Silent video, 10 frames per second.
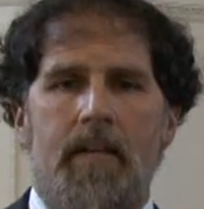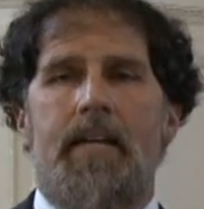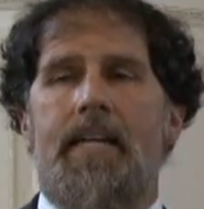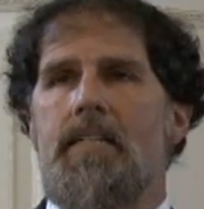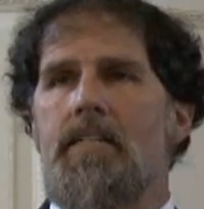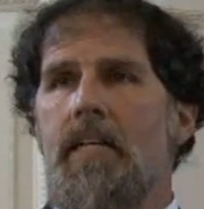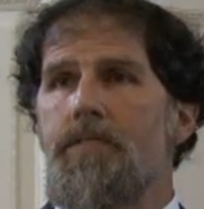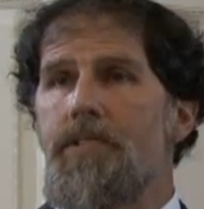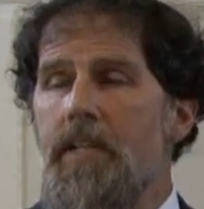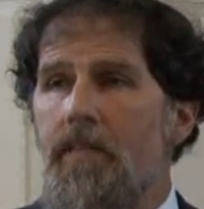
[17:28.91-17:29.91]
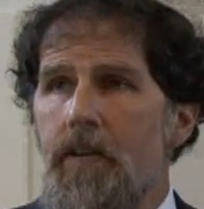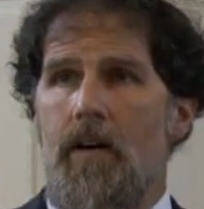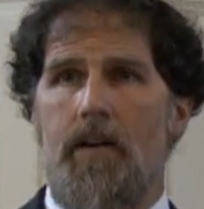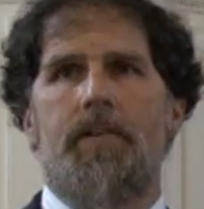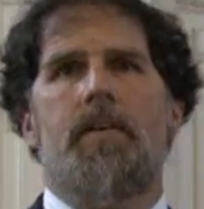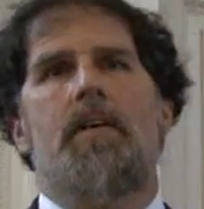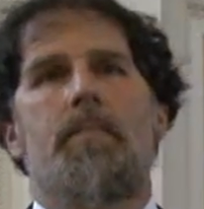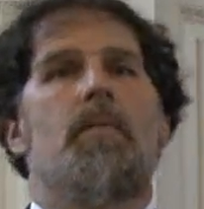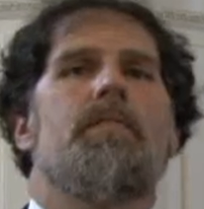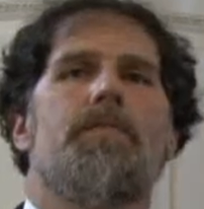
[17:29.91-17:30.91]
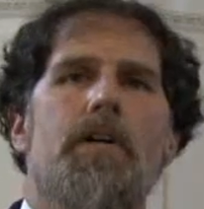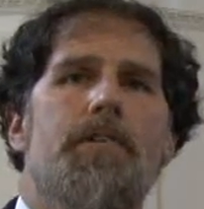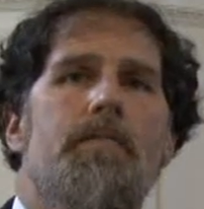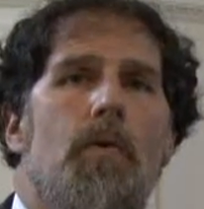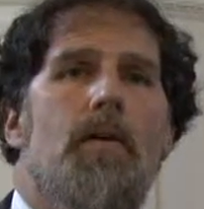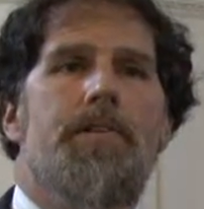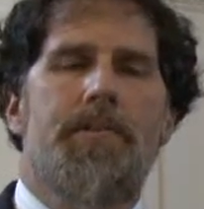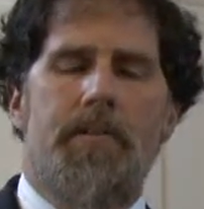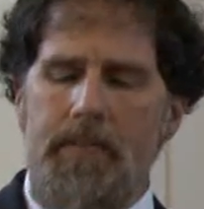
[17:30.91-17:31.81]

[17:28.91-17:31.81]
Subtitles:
It seems difficult, but we've just, of course,